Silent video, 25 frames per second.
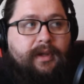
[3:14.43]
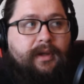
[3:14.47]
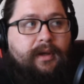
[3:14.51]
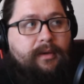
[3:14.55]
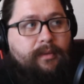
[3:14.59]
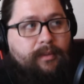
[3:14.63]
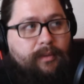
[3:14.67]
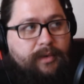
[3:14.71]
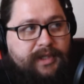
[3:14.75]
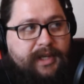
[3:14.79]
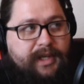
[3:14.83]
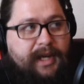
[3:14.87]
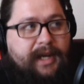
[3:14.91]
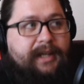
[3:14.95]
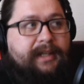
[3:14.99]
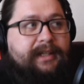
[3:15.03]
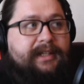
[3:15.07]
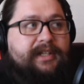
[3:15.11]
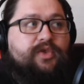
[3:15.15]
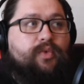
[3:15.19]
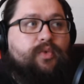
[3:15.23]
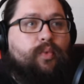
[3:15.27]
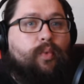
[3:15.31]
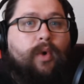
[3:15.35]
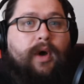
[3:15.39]
We'll say at
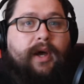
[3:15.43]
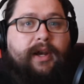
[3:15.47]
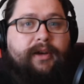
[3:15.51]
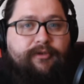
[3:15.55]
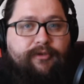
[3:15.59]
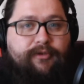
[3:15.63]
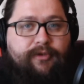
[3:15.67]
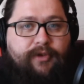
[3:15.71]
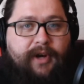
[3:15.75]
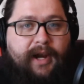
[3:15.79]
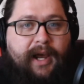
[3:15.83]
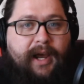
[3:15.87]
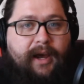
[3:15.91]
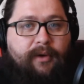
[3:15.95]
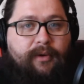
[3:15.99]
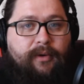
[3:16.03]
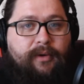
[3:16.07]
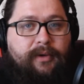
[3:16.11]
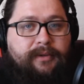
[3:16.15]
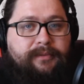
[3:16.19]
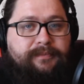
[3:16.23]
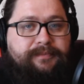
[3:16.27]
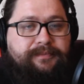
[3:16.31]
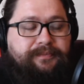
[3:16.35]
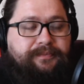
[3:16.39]
least 1 for now,
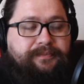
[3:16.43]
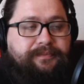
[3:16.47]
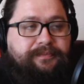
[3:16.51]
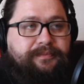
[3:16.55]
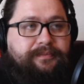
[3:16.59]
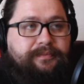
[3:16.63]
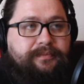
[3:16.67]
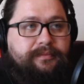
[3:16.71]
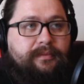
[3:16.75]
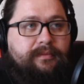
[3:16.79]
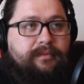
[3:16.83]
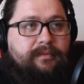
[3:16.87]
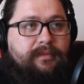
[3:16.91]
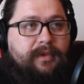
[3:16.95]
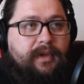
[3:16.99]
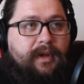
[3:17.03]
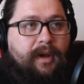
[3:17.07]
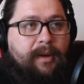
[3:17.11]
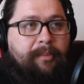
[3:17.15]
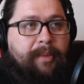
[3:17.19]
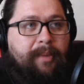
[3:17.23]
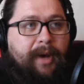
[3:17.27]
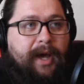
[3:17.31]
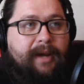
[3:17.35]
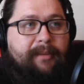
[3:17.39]

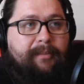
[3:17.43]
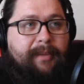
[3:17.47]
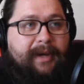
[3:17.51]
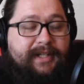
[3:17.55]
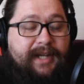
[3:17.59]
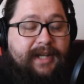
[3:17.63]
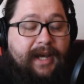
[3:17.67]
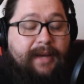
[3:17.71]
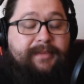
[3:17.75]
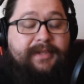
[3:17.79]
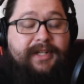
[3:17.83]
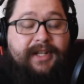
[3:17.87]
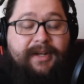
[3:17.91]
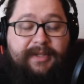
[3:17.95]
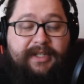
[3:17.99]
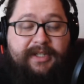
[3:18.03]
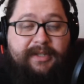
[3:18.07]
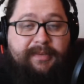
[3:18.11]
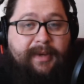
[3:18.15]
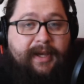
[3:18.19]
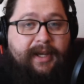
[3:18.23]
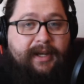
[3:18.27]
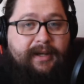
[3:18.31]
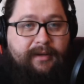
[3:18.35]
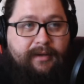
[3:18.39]
but my time's going to be
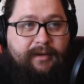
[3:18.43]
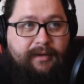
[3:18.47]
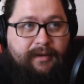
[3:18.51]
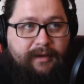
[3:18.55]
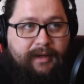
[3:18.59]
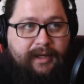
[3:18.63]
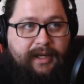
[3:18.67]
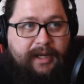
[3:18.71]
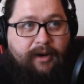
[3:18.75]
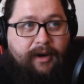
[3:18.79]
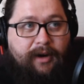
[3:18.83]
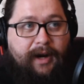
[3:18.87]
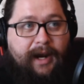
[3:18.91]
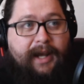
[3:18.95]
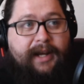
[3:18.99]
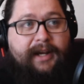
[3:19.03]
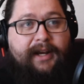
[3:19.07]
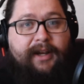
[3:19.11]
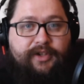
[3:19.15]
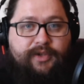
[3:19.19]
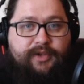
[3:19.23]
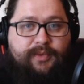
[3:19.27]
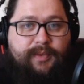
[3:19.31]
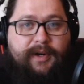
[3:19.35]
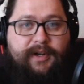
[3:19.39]
spent here and
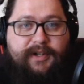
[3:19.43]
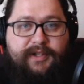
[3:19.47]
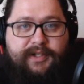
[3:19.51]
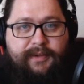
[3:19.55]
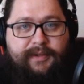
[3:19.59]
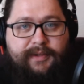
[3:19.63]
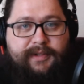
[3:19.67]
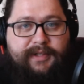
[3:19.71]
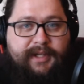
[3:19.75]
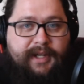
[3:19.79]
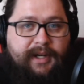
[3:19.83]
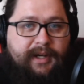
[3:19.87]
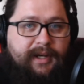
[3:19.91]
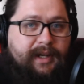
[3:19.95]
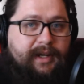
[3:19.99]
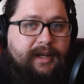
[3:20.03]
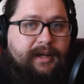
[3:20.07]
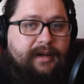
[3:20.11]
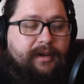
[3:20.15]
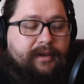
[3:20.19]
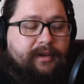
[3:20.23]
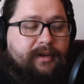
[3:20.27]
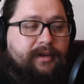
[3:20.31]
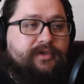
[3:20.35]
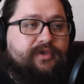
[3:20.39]
elsewhere, so it's going to get
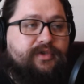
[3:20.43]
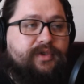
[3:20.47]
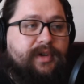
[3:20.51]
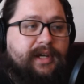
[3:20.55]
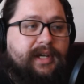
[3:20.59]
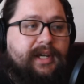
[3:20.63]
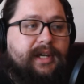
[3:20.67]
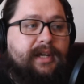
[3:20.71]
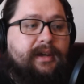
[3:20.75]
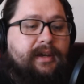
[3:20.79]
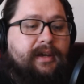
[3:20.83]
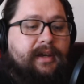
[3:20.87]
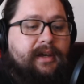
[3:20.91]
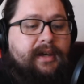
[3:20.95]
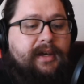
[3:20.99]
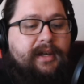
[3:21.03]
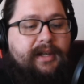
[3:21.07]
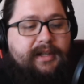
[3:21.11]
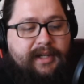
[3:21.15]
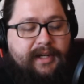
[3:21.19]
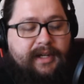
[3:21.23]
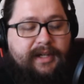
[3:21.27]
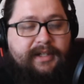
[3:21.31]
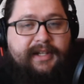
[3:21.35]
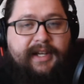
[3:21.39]
a little tricky.
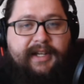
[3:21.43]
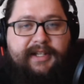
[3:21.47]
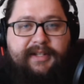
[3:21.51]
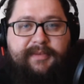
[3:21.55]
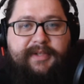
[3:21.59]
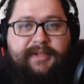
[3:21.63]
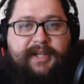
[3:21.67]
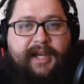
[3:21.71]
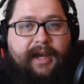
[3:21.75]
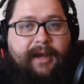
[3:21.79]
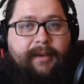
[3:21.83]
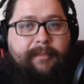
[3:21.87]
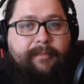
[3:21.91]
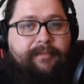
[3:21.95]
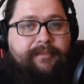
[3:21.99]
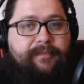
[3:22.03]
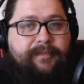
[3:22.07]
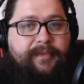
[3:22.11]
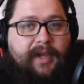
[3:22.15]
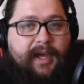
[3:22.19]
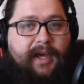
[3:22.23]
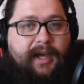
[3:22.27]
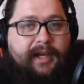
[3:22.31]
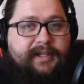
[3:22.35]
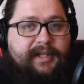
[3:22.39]
It's going to take some time
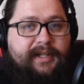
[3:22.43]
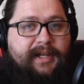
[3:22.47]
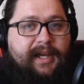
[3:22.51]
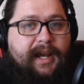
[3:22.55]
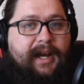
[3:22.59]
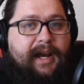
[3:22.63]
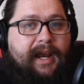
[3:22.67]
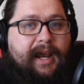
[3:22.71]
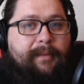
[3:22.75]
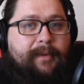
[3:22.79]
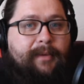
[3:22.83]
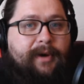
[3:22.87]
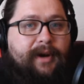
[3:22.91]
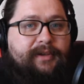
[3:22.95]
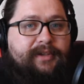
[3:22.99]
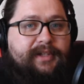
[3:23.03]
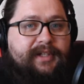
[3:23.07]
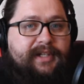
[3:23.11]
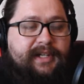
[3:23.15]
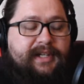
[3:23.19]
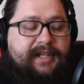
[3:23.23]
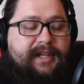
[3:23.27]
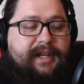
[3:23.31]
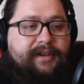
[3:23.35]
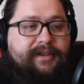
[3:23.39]
to kind of hammer out the
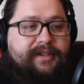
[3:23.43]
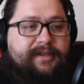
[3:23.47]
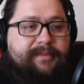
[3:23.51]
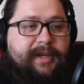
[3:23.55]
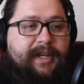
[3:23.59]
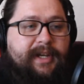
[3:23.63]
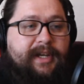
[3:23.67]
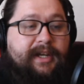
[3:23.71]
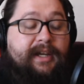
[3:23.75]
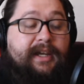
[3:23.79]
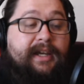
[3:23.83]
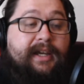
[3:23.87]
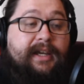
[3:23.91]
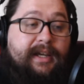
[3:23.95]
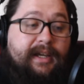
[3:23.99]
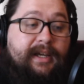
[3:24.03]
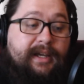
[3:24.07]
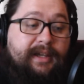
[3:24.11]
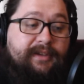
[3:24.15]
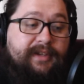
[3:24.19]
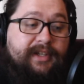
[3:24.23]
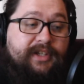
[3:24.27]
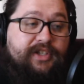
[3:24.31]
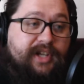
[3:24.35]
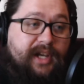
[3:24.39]
details, but
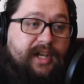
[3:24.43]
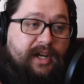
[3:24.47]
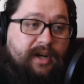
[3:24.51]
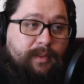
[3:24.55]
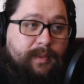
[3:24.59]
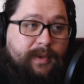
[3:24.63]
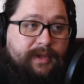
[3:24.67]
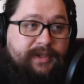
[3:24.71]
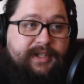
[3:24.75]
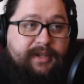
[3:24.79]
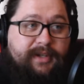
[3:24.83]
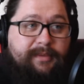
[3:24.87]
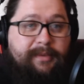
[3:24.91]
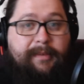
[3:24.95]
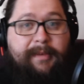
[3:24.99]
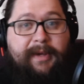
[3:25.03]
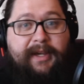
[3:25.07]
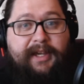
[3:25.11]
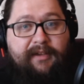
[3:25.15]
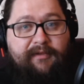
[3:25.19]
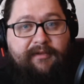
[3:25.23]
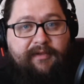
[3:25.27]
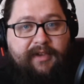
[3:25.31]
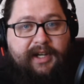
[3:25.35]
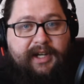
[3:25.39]
this channel will still be
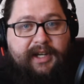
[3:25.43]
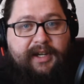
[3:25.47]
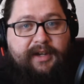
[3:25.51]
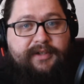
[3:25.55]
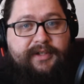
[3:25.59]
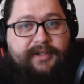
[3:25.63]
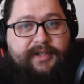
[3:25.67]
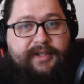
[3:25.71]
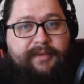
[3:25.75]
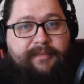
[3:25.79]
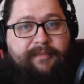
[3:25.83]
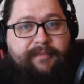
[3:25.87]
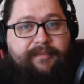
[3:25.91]
making videos.